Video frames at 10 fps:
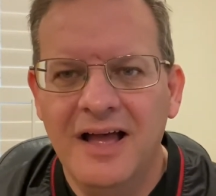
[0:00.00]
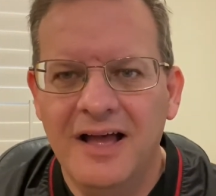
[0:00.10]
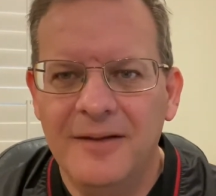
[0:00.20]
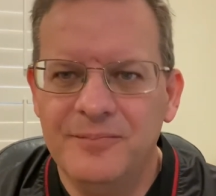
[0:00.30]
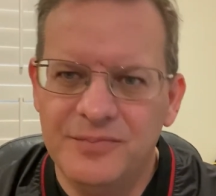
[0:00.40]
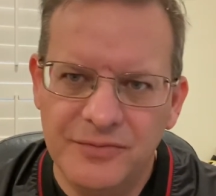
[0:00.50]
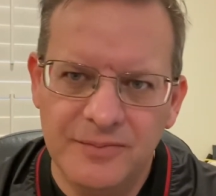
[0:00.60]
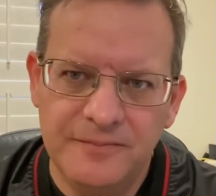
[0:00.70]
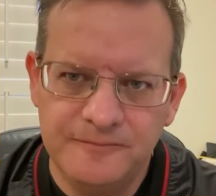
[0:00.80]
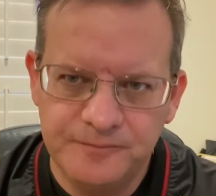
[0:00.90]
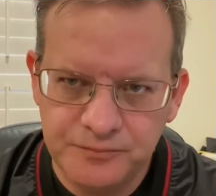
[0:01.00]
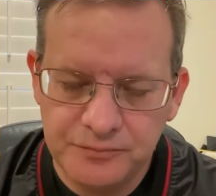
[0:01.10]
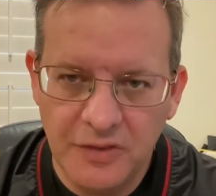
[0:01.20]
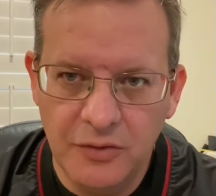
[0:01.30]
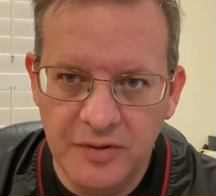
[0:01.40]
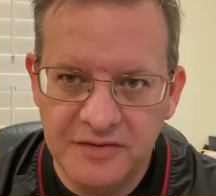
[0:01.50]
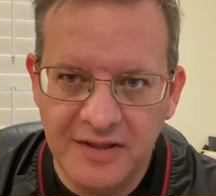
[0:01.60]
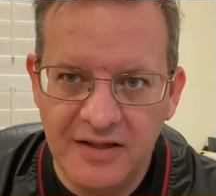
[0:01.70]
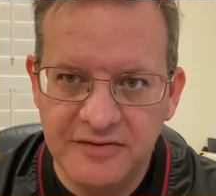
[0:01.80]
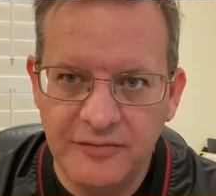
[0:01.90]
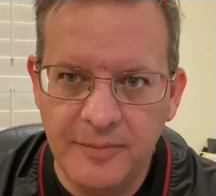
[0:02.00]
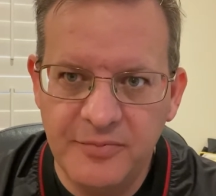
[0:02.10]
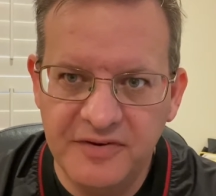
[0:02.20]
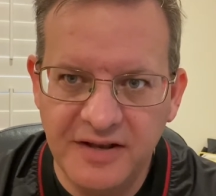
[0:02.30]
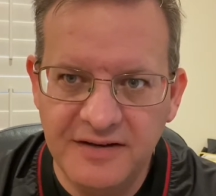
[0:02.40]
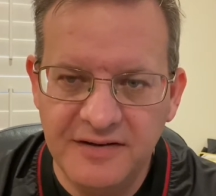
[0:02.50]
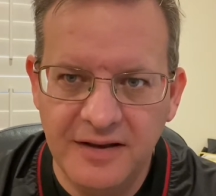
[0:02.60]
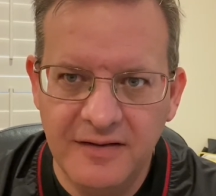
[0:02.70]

Um, the U.S. House of Representatives,